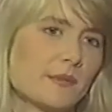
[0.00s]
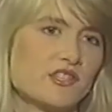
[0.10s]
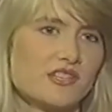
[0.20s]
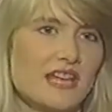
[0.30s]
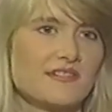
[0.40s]

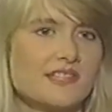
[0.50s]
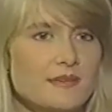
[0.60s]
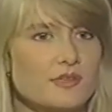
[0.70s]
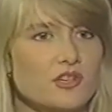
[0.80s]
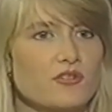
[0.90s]
which David
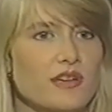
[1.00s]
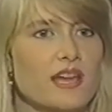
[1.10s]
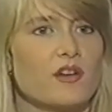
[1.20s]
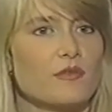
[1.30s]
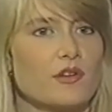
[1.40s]
seems to
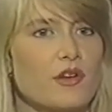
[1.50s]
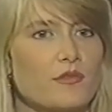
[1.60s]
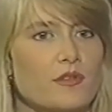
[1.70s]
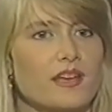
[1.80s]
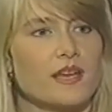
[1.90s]
create over and
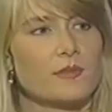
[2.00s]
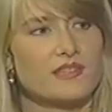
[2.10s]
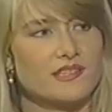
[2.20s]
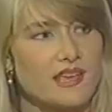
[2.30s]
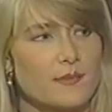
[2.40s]
over again with
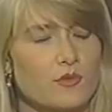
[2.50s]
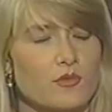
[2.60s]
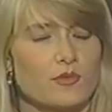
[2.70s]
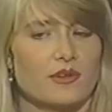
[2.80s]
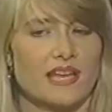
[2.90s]
the same
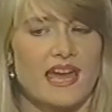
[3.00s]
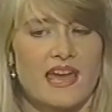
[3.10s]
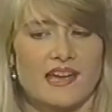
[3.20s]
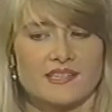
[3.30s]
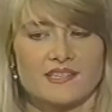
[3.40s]
crew and
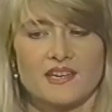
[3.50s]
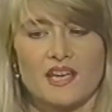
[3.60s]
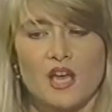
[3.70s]
cast,